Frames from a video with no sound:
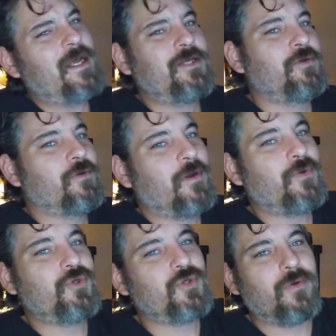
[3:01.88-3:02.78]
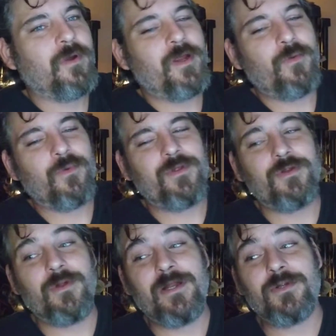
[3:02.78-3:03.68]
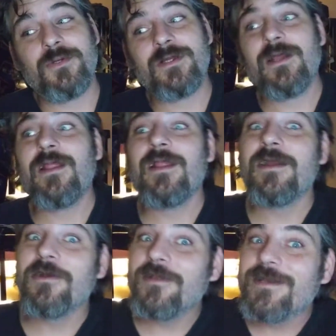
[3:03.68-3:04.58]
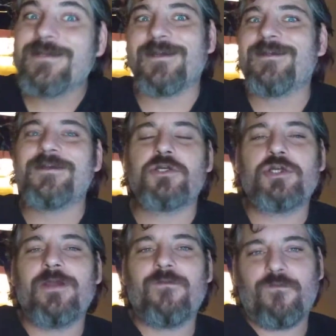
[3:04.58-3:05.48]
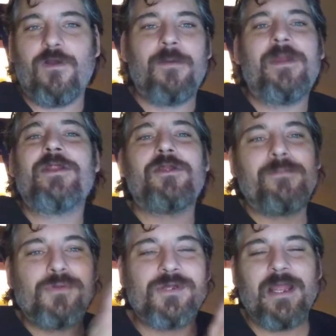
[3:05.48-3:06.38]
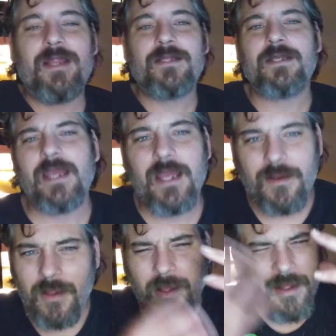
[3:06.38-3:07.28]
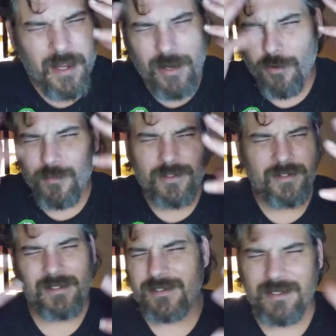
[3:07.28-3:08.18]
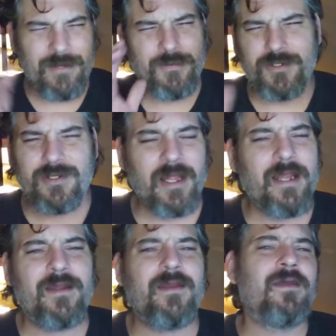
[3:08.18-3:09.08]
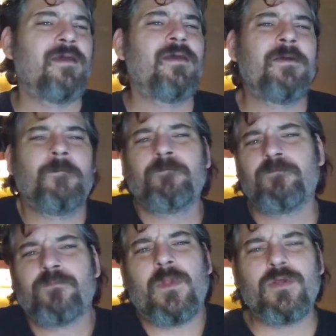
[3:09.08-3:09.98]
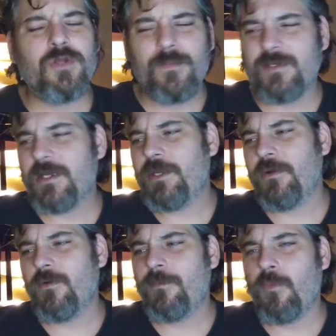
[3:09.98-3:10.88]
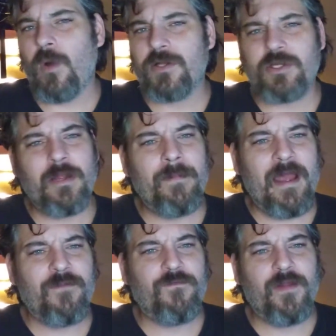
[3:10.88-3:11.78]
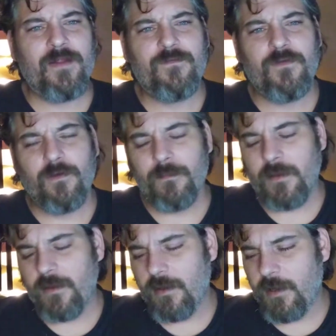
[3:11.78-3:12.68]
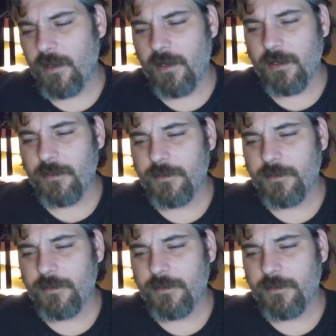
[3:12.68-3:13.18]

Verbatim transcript: Hansel and Gretel story, where the director is clearly stealing shit from Andy Muschietti's It, it almost it, it was like it was almost like you're watching a bad fan film. Uh,